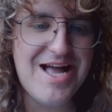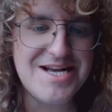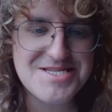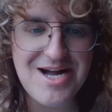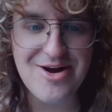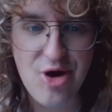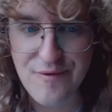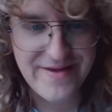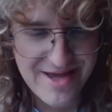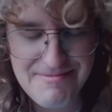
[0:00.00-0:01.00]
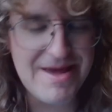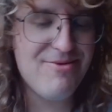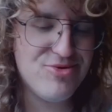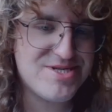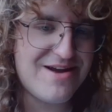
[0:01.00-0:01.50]
start coughing a bit
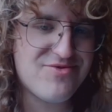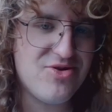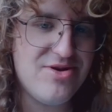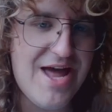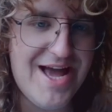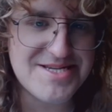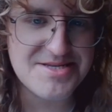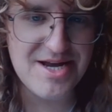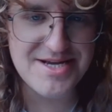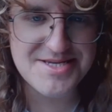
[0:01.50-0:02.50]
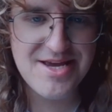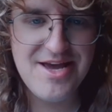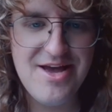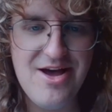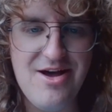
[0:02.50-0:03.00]
once I've done exercise.
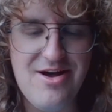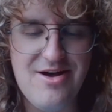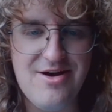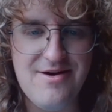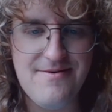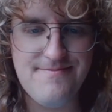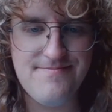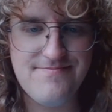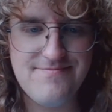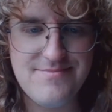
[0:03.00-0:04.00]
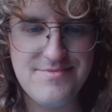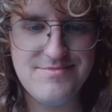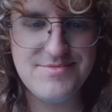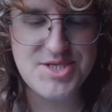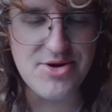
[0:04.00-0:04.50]

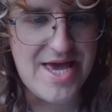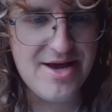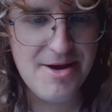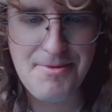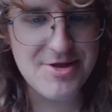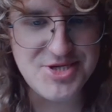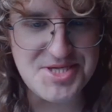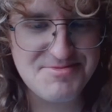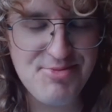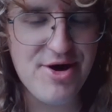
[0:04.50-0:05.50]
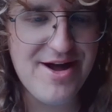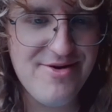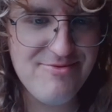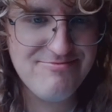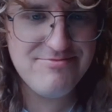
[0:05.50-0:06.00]
So yeah, apologies. But
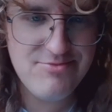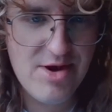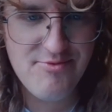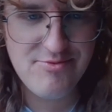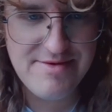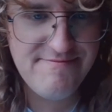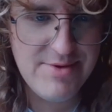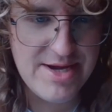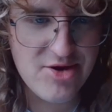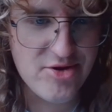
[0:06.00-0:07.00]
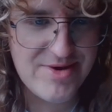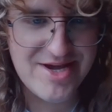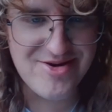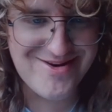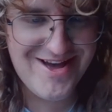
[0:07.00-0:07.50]
we're good. We're
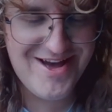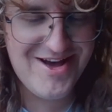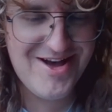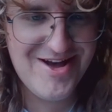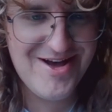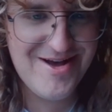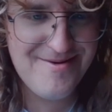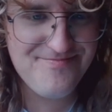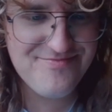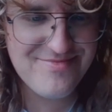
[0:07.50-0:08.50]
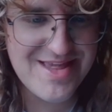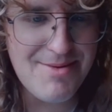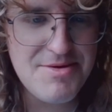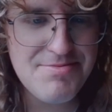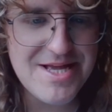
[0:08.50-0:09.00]
good.
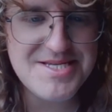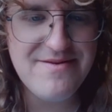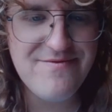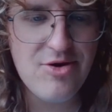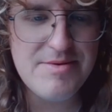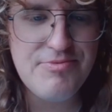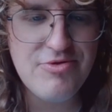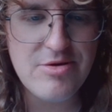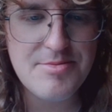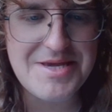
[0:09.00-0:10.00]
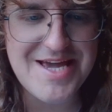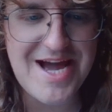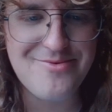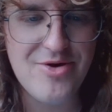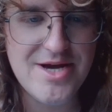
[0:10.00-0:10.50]
Can we play c4? We probably
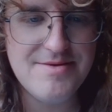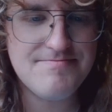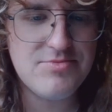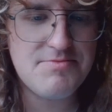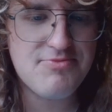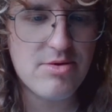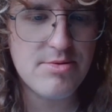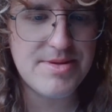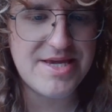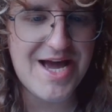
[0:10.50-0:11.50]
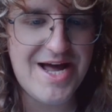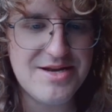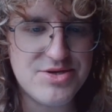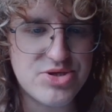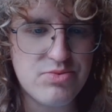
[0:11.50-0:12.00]
can, right? We probably can
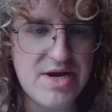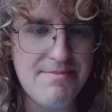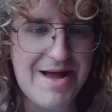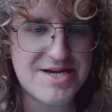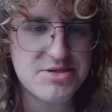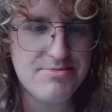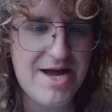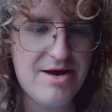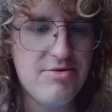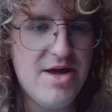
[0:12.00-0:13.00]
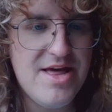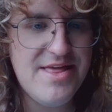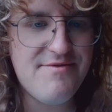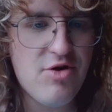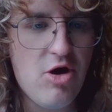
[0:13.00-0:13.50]
and just win it back somehow.
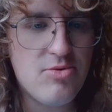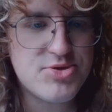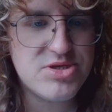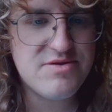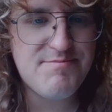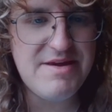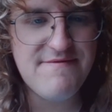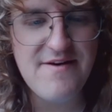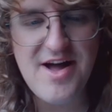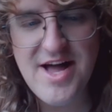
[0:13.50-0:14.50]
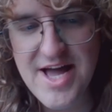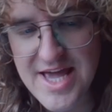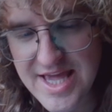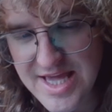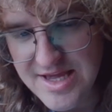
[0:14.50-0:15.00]
They've got options of
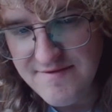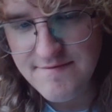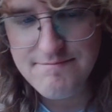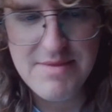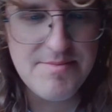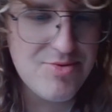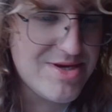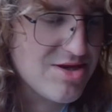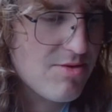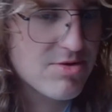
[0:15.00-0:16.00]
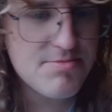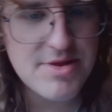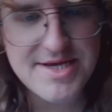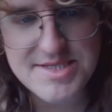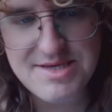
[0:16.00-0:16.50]
b5. Maybe we don't want to
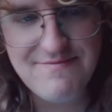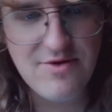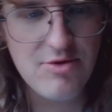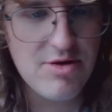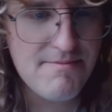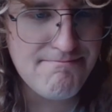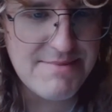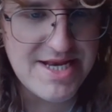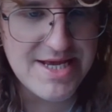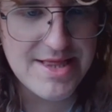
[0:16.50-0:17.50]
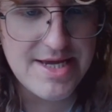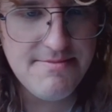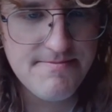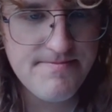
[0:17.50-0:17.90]
play c4 immediately.